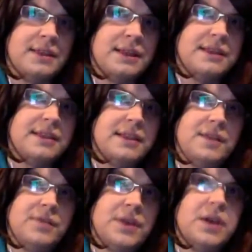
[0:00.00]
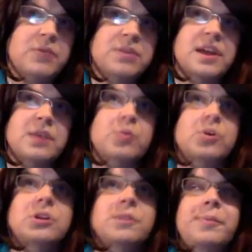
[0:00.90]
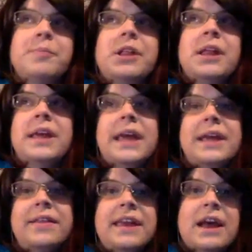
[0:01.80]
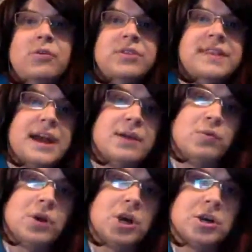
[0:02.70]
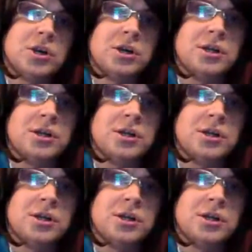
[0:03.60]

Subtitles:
Let's leave the outside world people in the outside world.